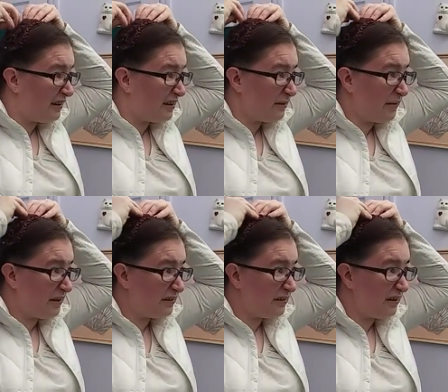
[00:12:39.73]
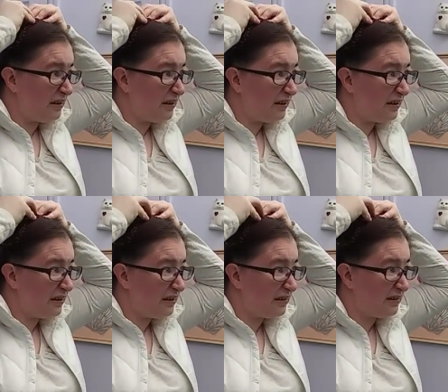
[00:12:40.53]
especially
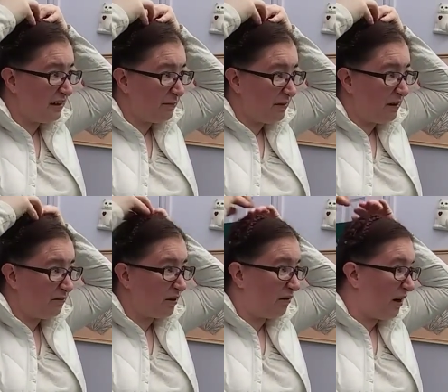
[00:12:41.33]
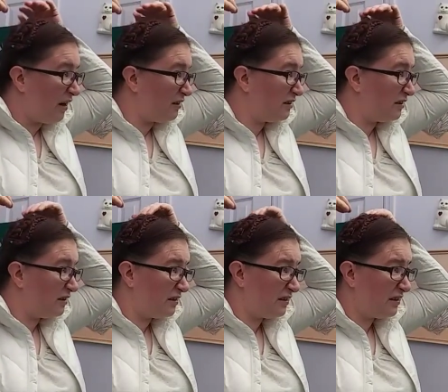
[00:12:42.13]
since I've been up for a while.
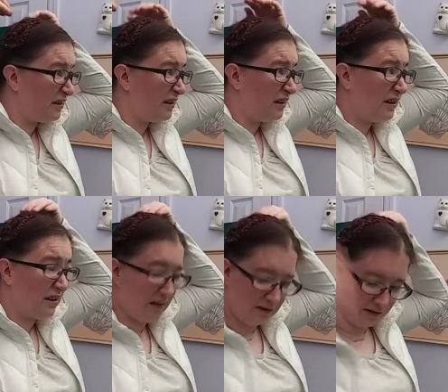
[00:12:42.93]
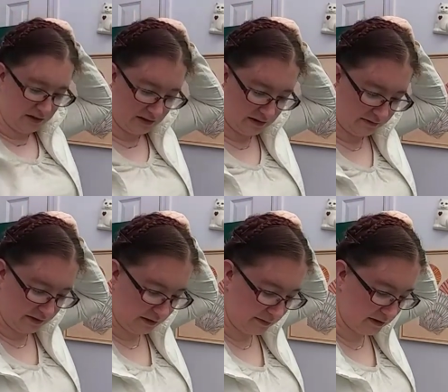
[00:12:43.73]
30.
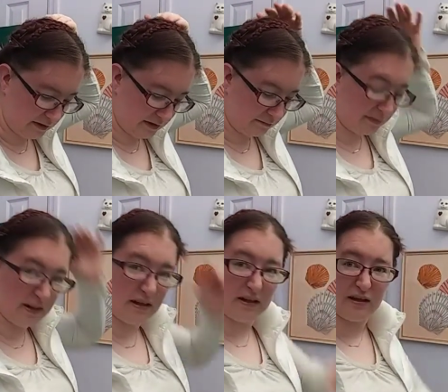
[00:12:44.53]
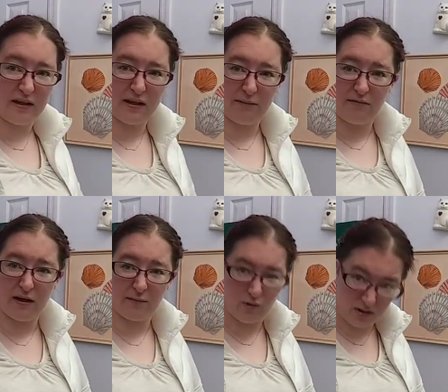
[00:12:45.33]
Every time I stick a pin in, I keep
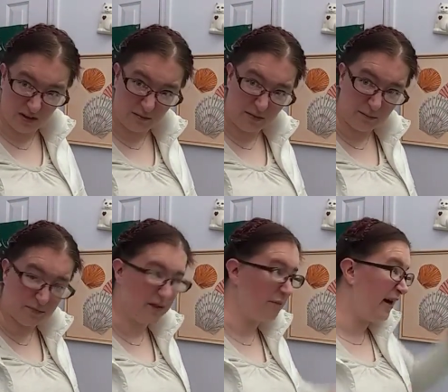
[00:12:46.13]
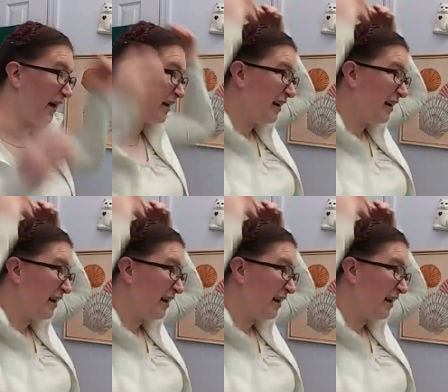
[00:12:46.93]
finding more little bumps in the back.